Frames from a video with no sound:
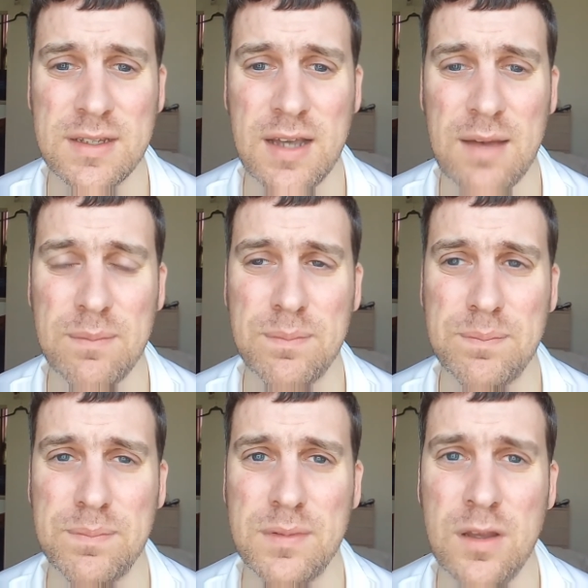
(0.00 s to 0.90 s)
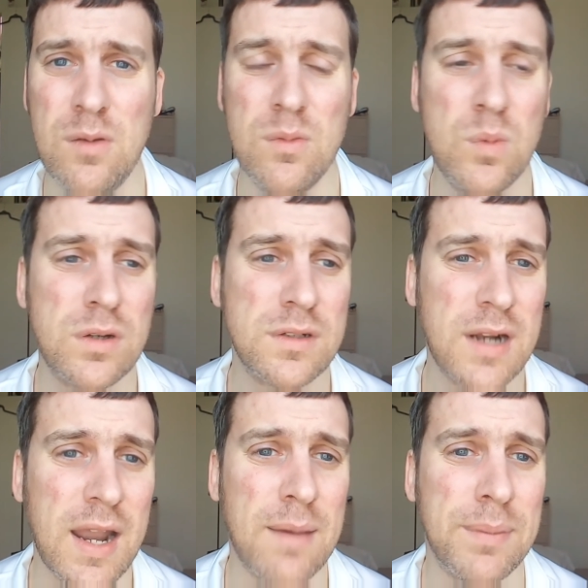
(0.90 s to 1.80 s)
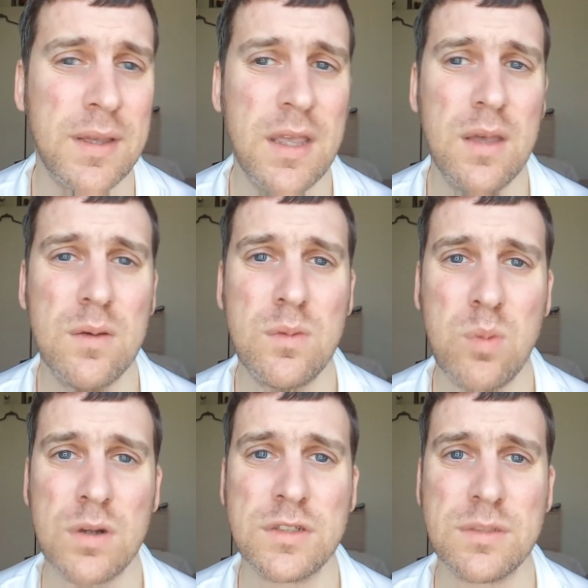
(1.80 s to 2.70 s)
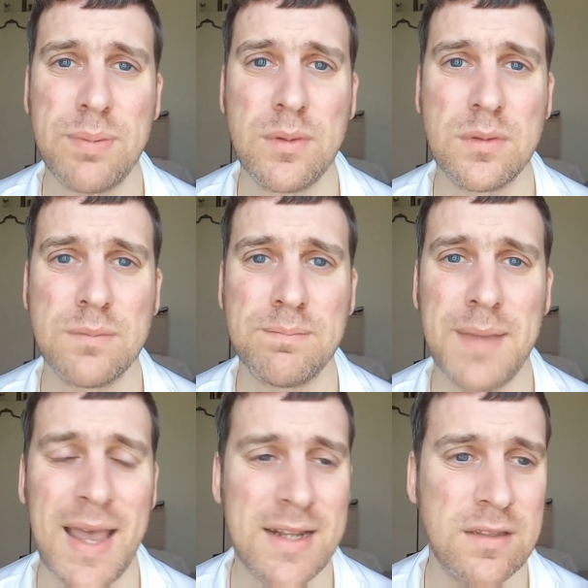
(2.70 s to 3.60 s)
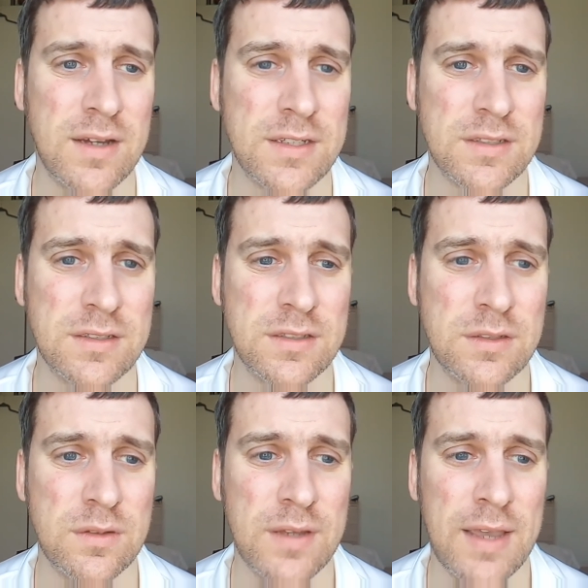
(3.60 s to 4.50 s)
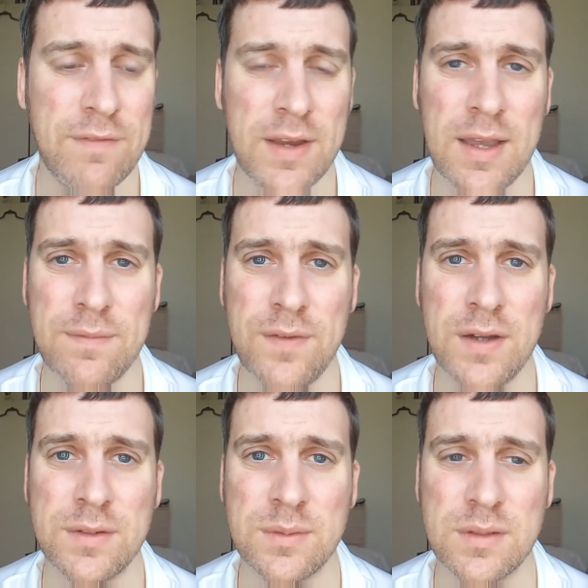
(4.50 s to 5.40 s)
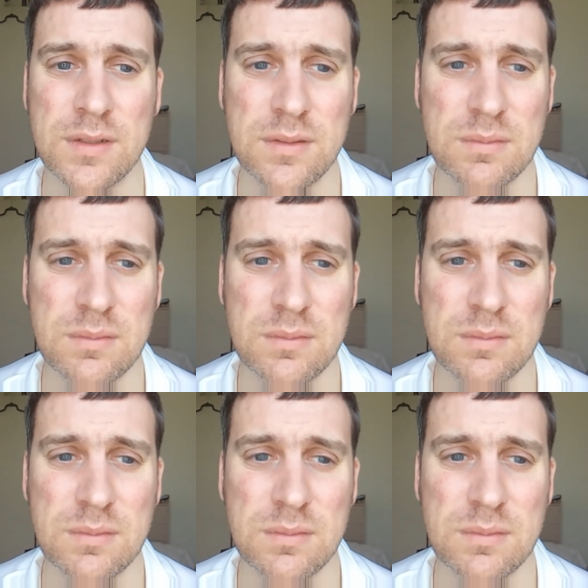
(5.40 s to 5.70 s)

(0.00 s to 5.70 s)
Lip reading: cup? Who? What club would want to support Allardyce to FA Cup final?